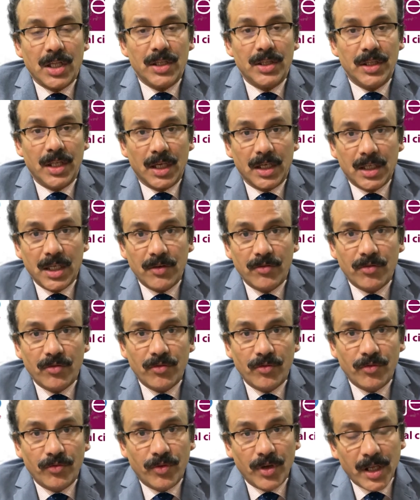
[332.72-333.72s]
they give
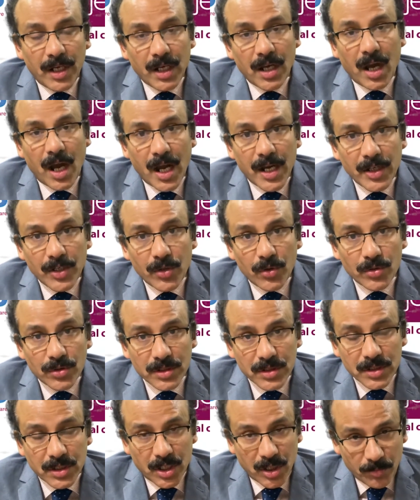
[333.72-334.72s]
very high
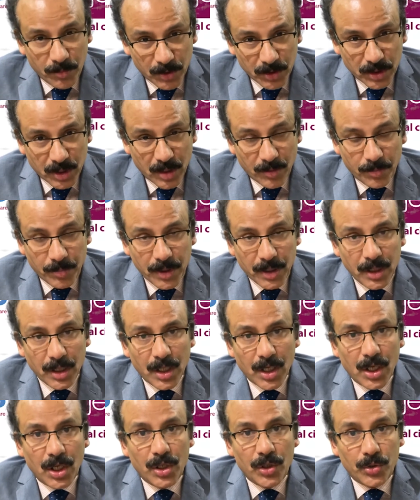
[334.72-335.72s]
dose chemotherapy
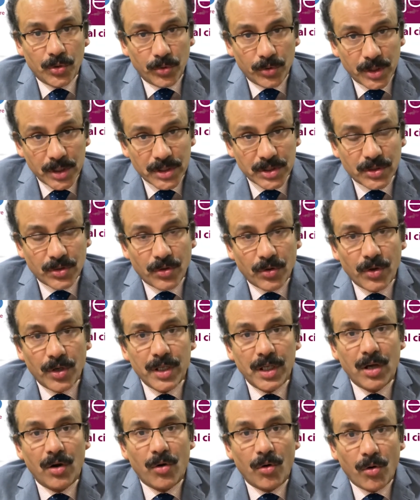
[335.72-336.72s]
to
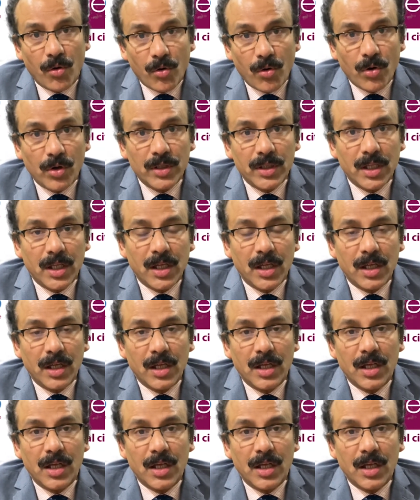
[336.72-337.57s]
destroy all the